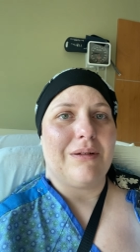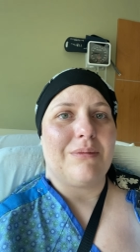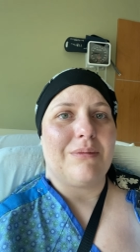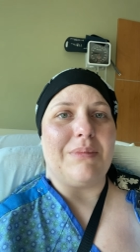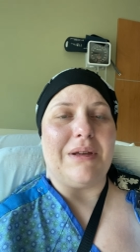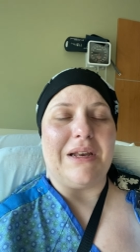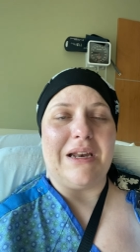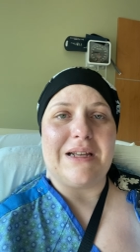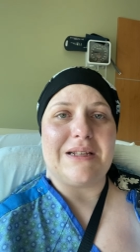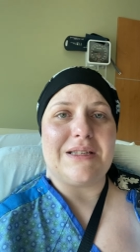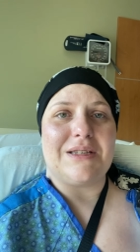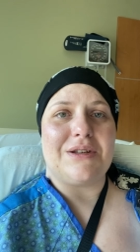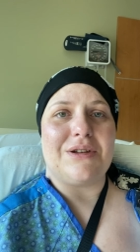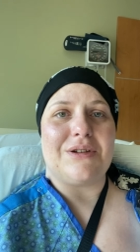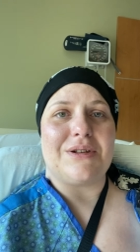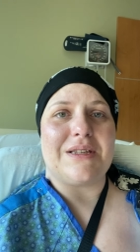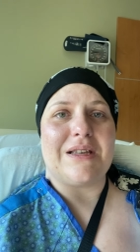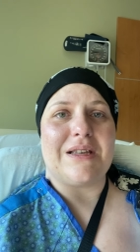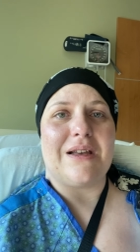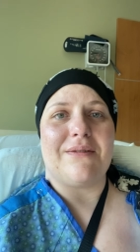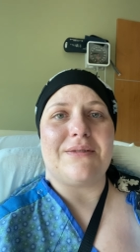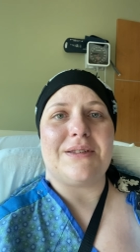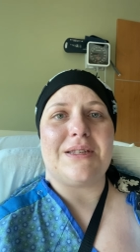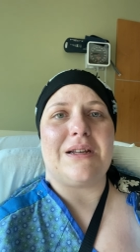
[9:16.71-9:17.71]
be nice to
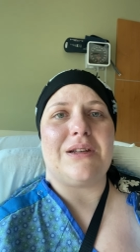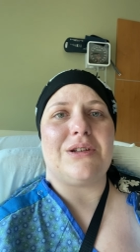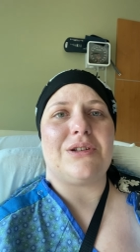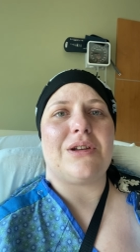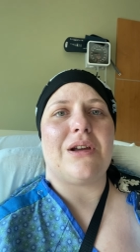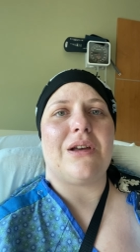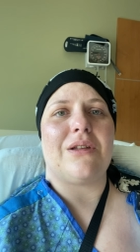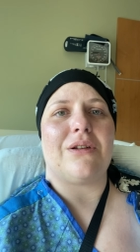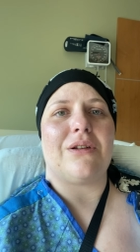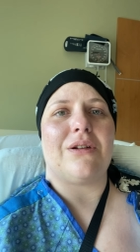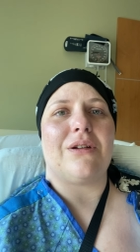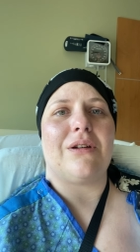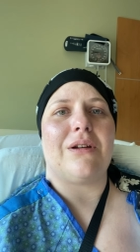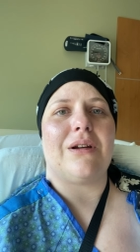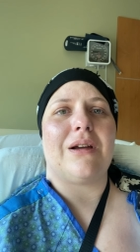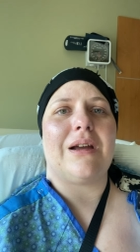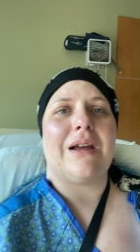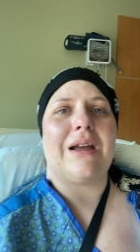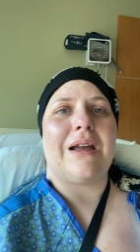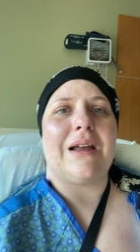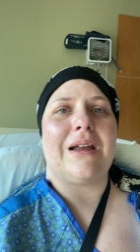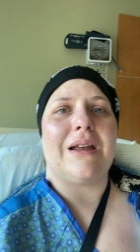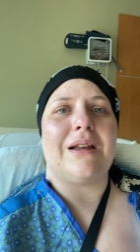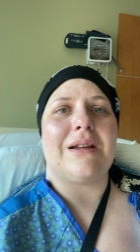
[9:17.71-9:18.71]
yourselves and each other
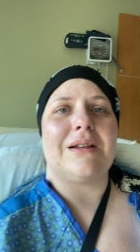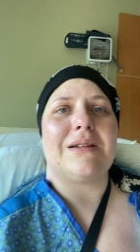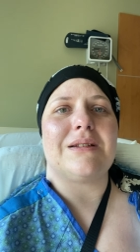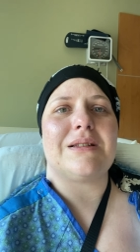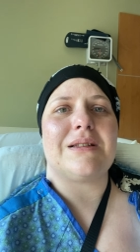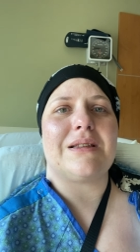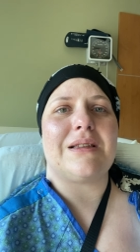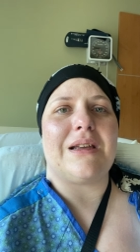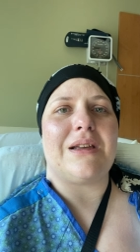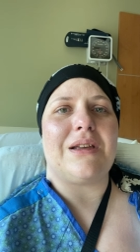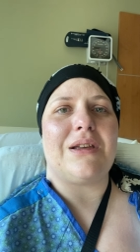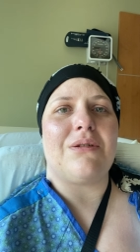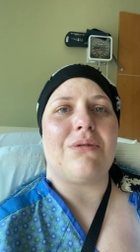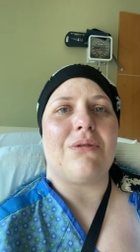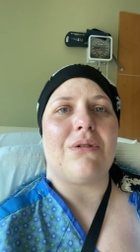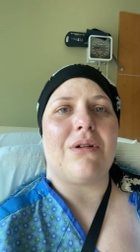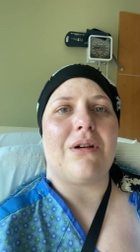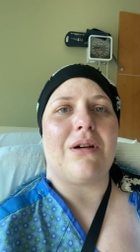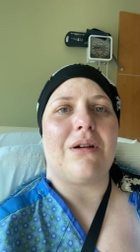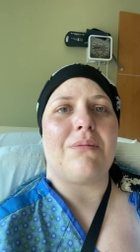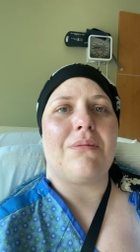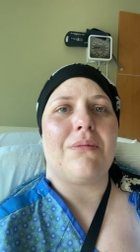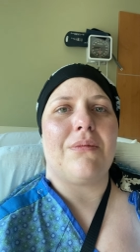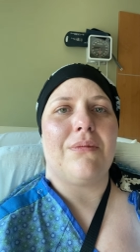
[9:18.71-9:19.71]
and that you
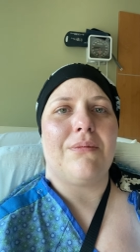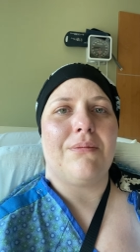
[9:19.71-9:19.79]
are